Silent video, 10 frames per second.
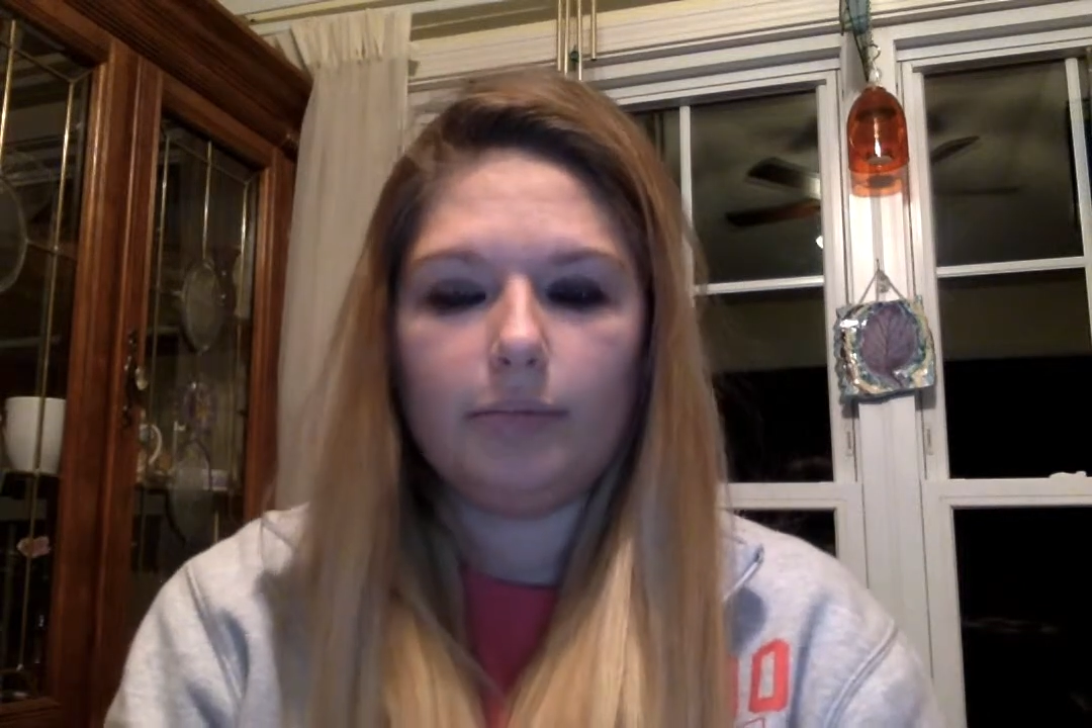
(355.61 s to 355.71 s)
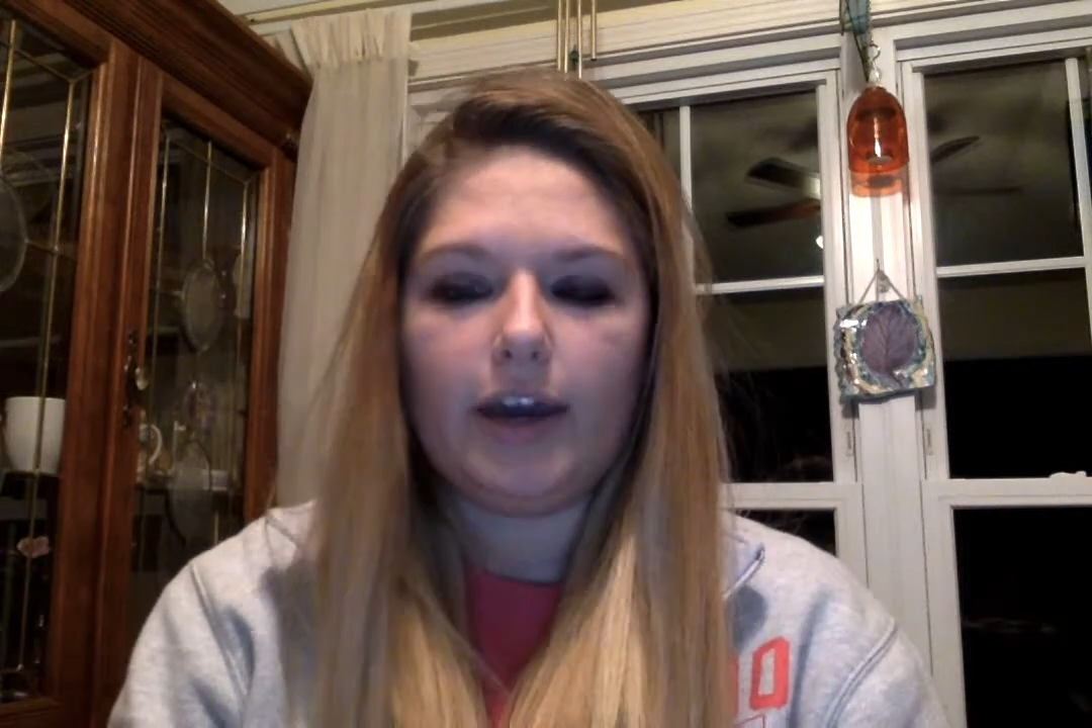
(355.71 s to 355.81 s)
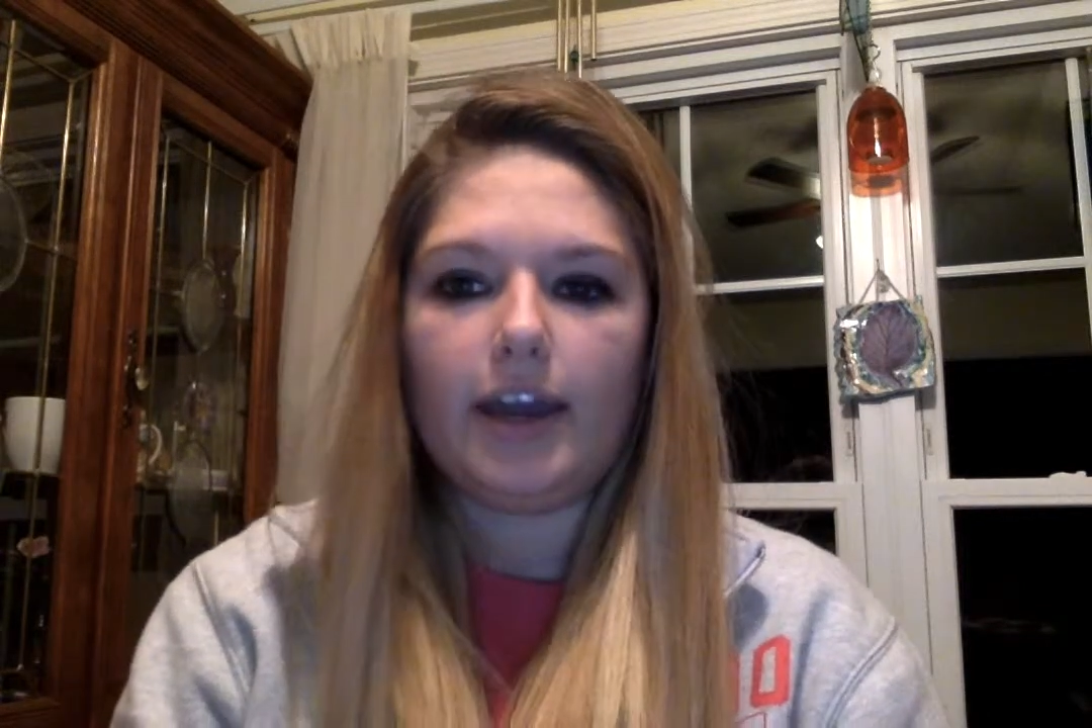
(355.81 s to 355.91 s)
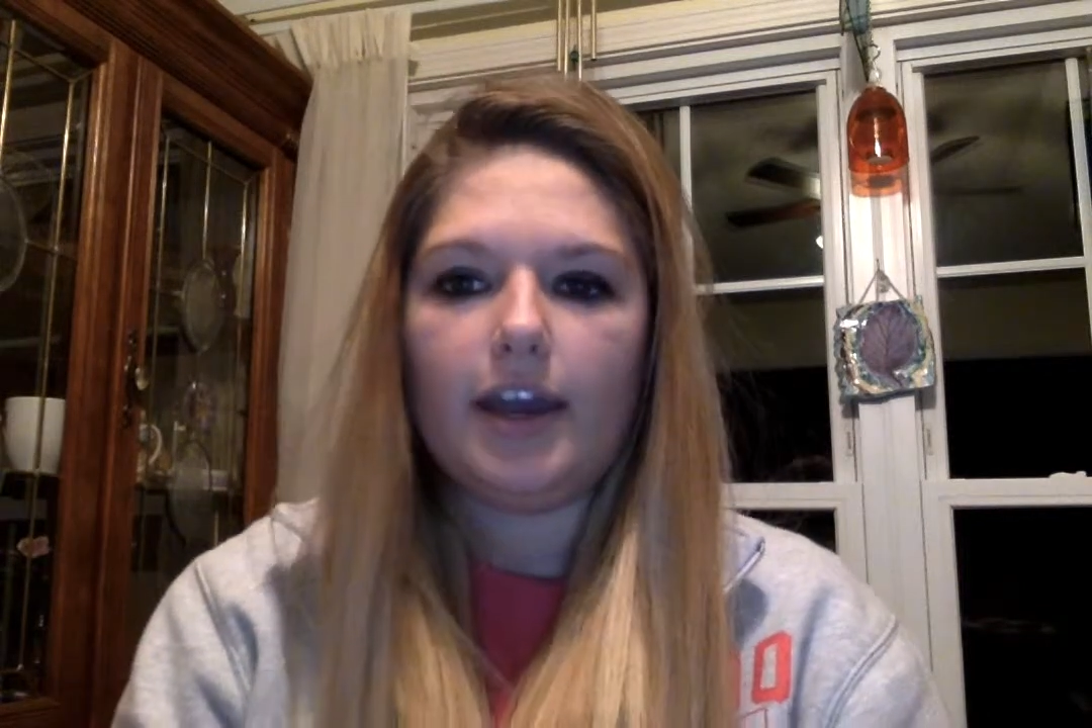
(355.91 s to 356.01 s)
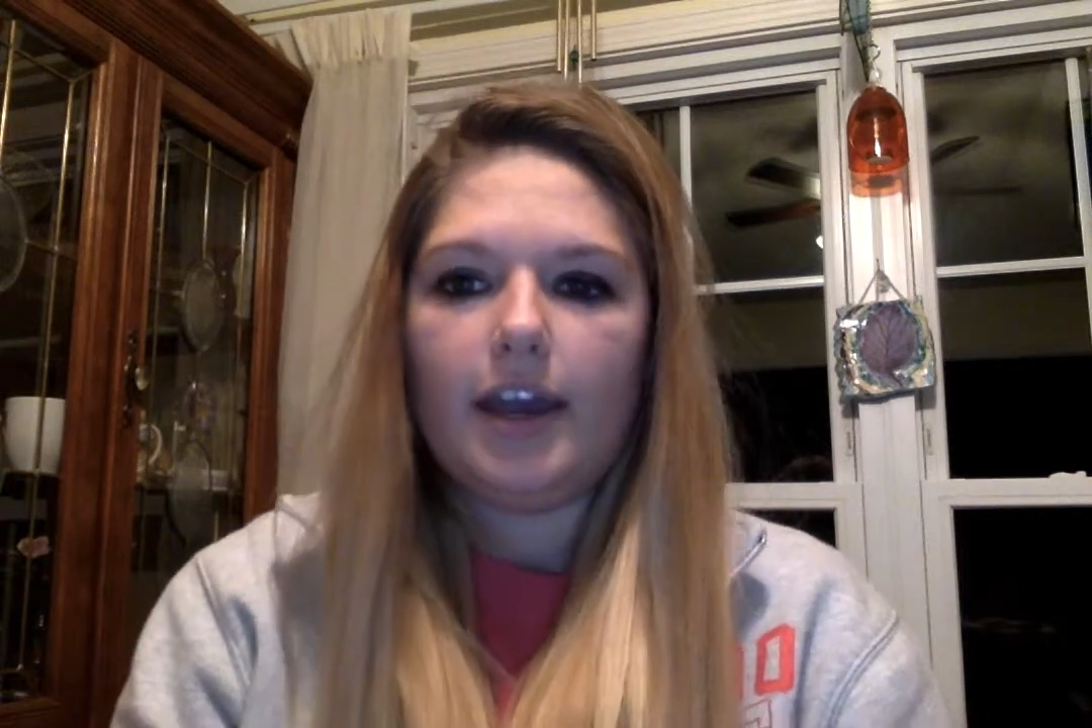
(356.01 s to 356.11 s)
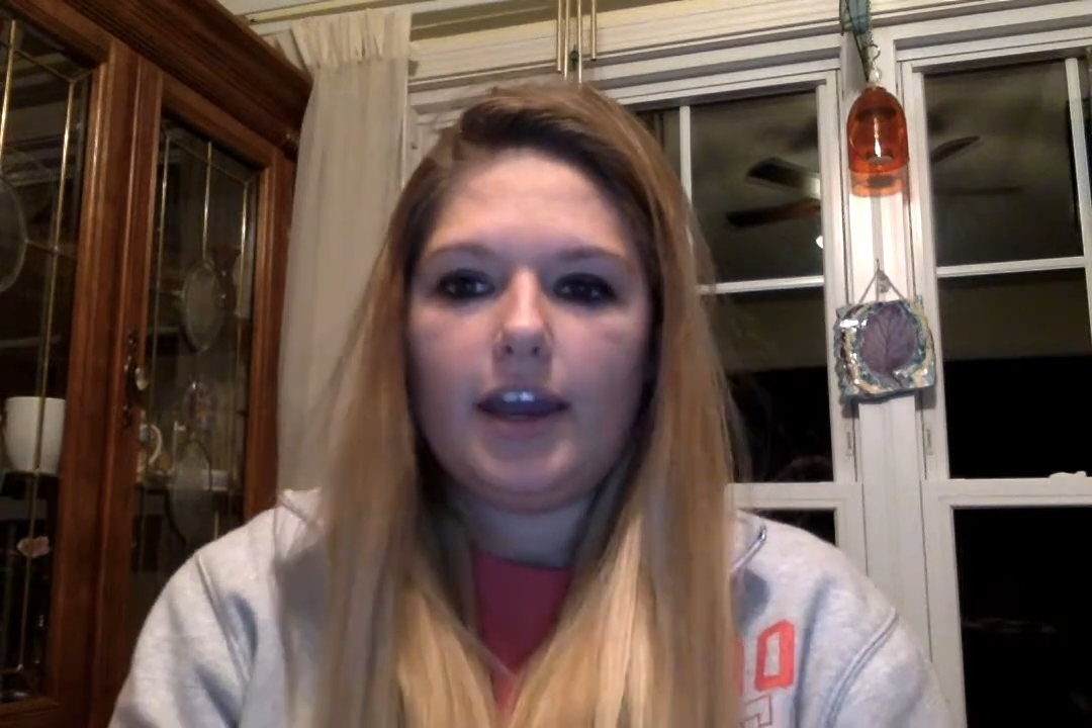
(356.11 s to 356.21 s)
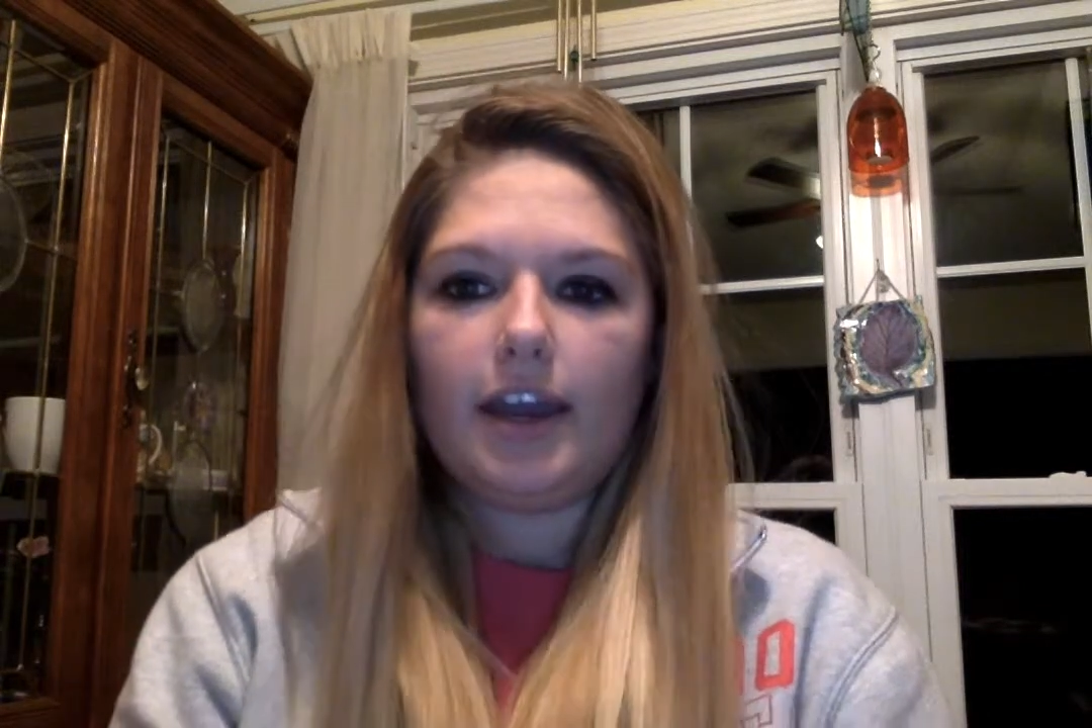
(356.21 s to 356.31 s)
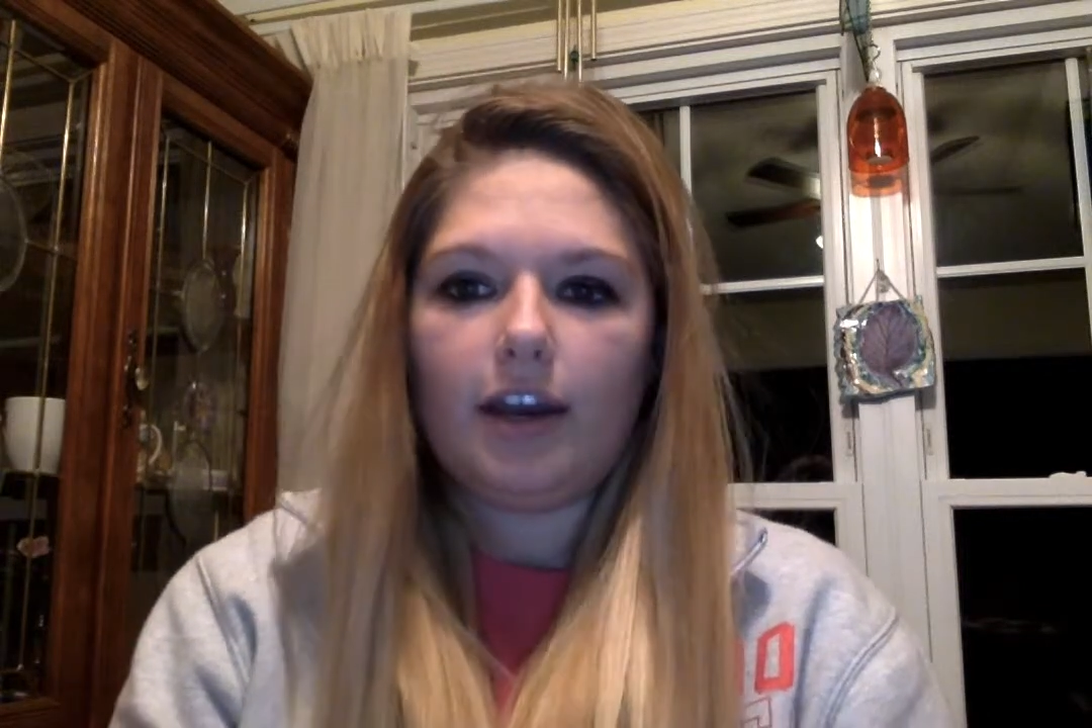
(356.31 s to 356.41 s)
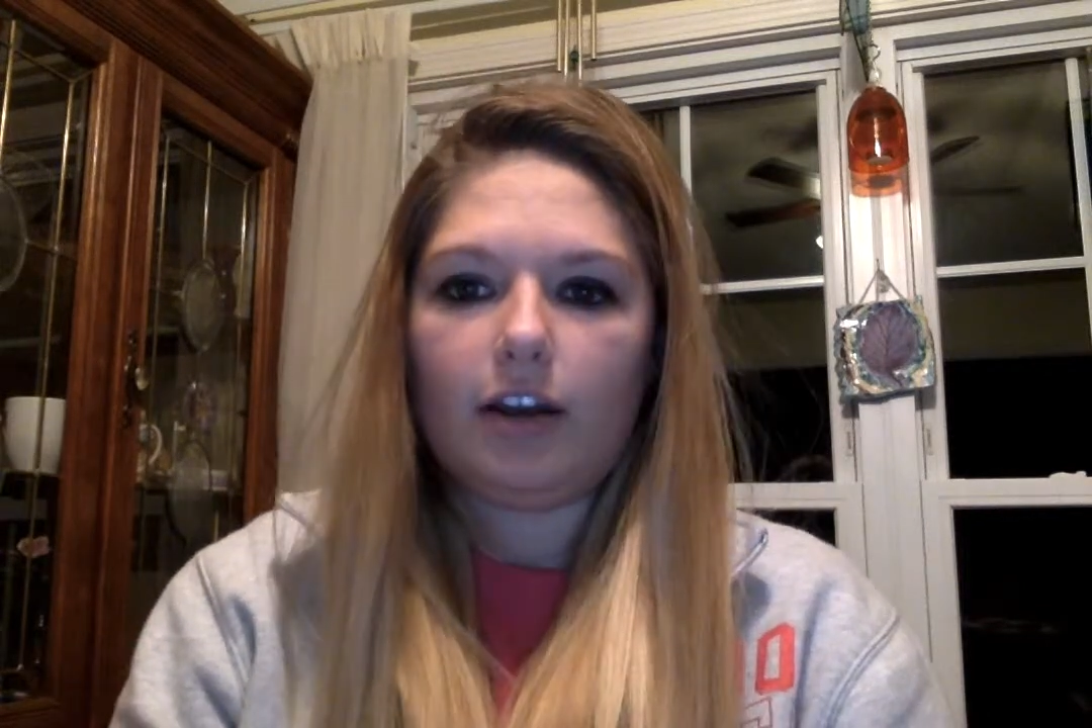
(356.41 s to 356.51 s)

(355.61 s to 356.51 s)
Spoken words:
but it